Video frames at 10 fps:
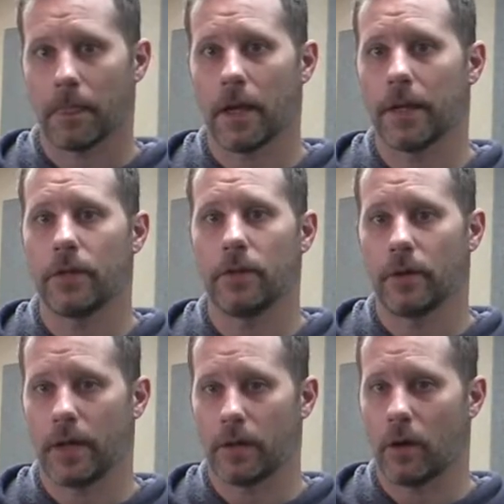I
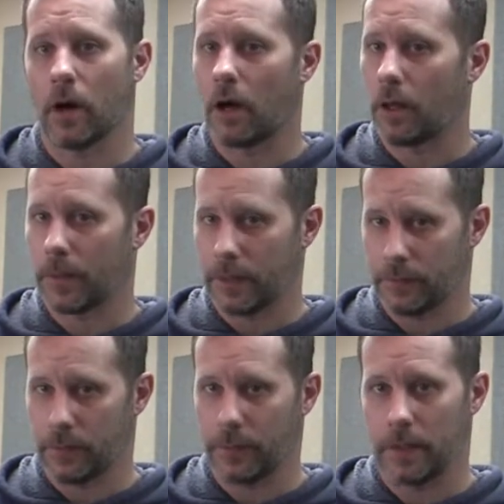know all my
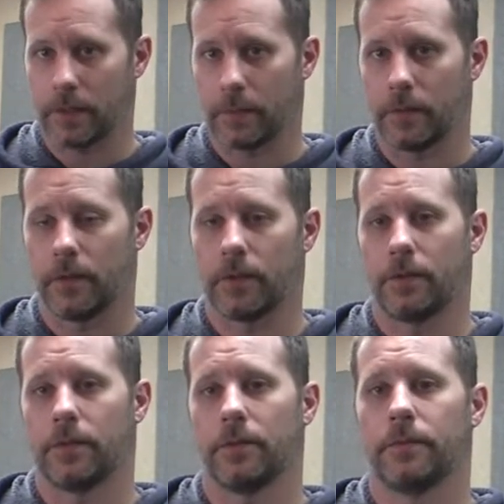different beat
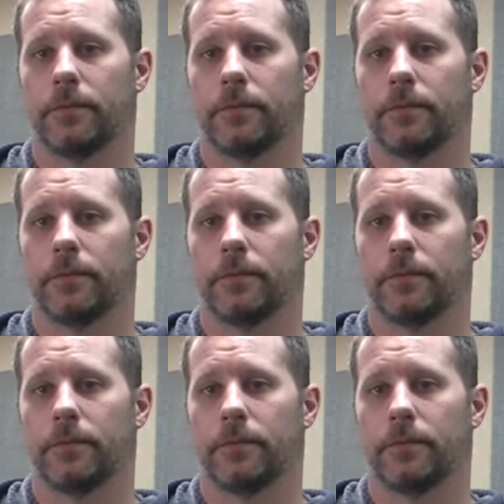subdivisions.